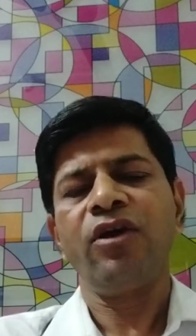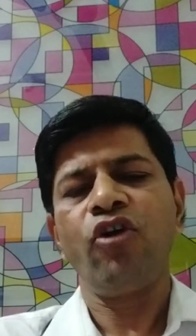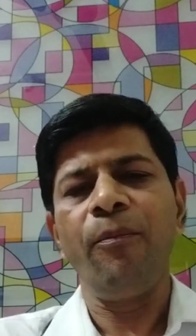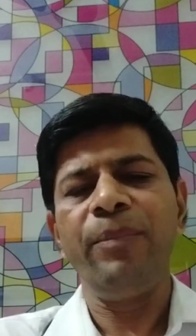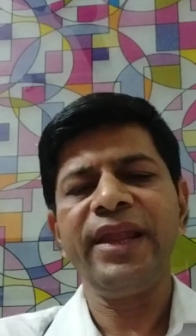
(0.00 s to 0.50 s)

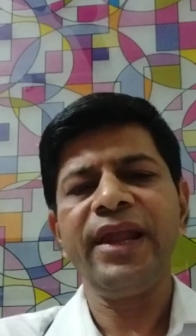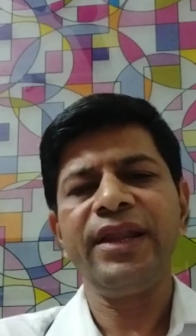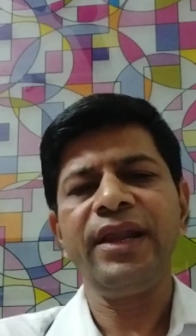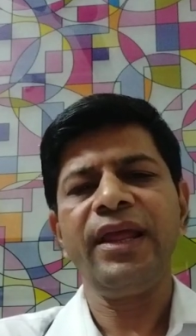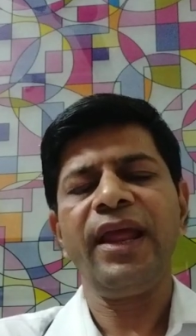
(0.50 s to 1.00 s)

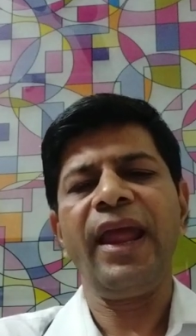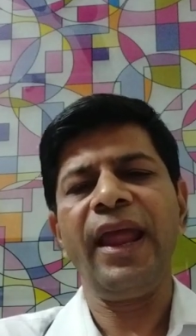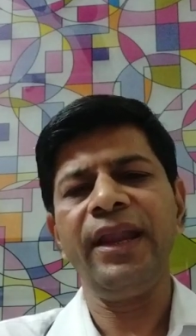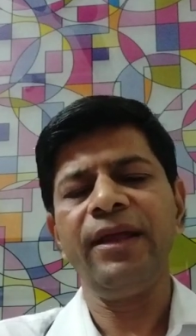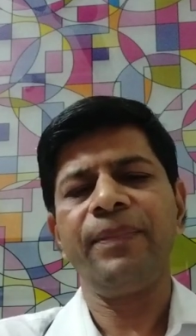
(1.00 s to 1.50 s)
complicated
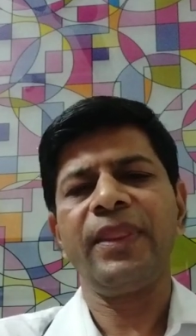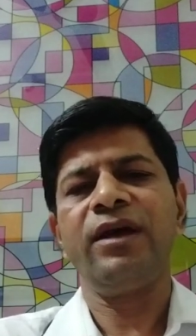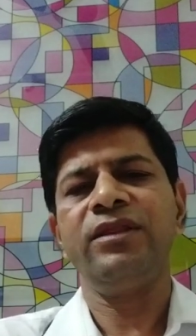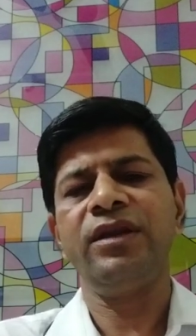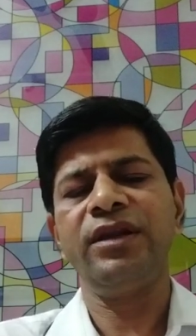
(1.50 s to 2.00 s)
and
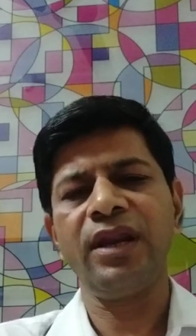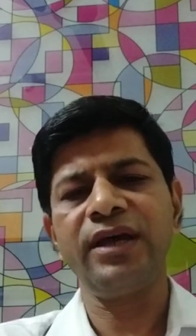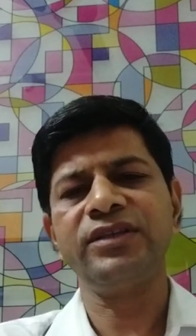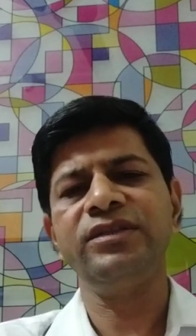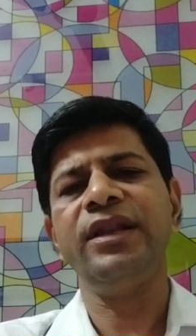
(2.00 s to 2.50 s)
the
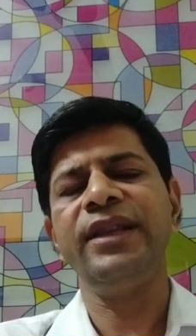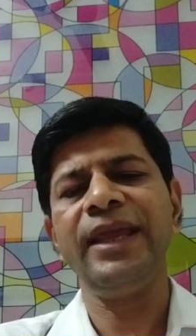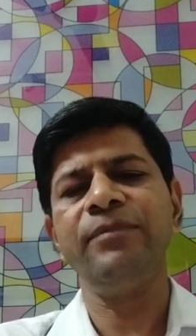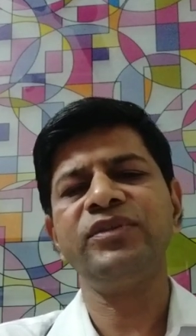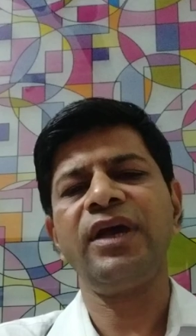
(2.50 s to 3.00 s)
drugs, the
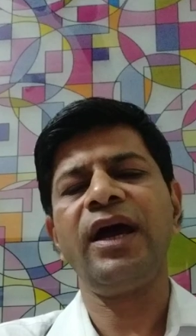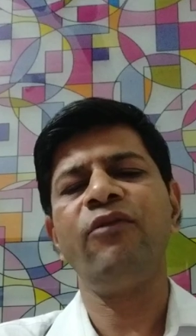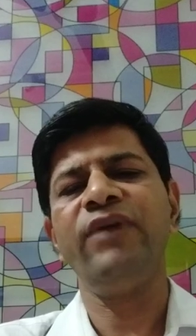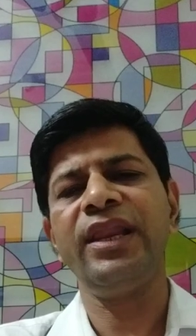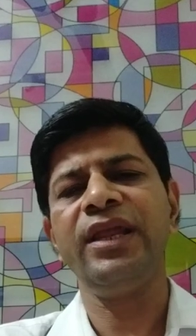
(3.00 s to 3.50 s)
names are
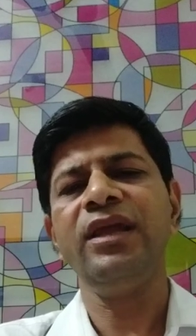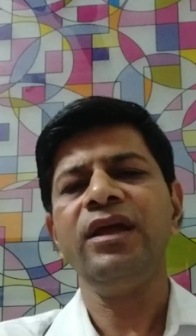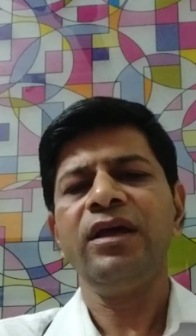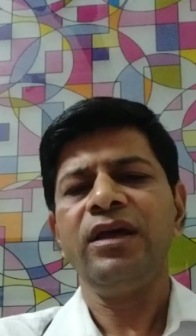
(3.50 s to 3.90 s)
very,